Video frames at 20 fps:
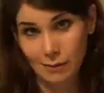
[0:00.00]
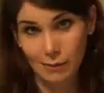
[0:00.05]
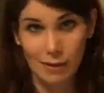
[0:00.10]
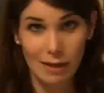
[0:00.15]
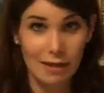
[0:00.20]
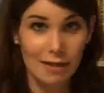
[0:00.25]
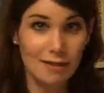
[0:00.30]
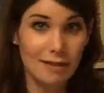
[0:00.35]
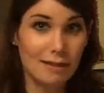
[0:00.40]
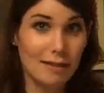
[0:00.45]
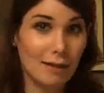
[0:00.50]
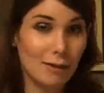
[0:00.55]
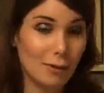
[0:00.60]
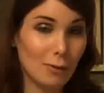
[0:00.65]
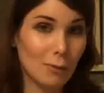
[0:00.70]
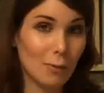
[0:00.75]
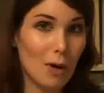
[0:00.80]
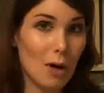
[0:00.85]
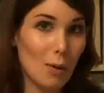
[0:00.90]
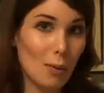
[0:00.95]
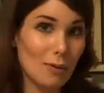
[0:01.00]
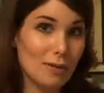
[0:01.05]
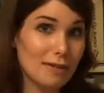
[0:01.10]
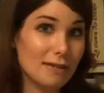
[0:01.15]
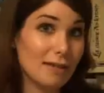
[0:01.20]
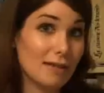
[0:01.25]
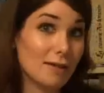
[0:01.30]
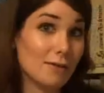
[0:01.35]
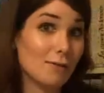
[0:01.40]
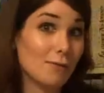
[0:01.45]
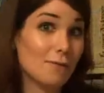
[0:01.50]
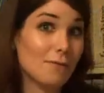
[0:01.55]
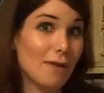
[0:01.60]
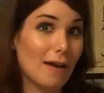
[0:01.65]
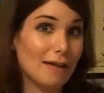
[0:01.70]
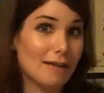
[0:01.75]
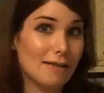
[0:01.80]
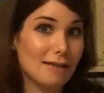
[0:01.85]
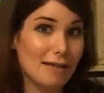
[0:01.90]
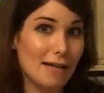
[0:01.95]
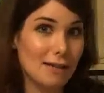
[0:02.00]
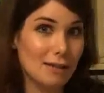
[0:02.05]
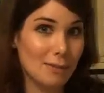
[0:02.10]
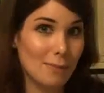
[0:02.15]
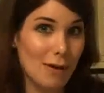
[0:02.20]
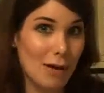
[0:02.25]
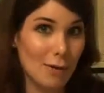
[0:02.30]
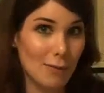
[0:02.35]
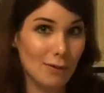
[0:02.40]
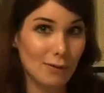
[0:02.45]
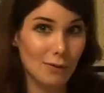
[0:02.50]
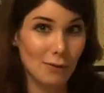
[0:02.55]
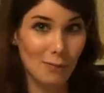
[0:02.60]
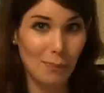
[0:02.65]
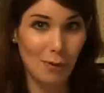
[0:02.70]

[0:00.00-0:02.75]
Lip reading: what is it that you want, what is it that you fantasize about with your